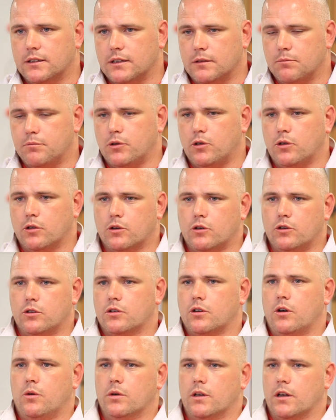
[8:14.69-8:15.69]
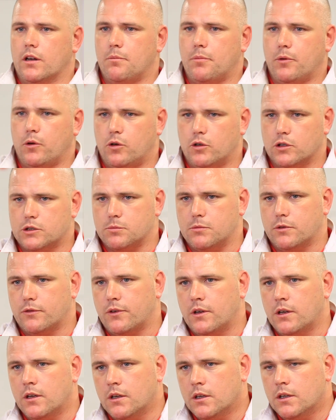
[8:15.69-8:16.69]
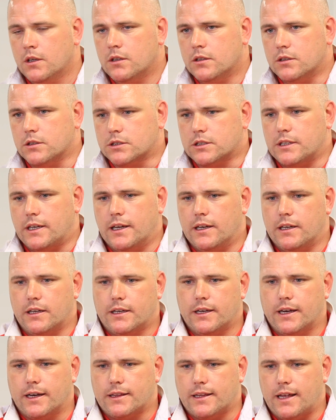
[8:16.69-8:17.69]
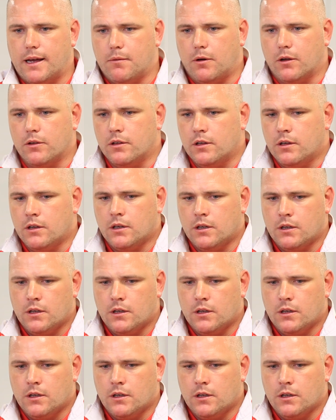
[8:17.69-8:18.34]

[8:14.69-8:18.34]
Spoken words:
I think Paul Cook going into Portsmouth will certainly kick them on.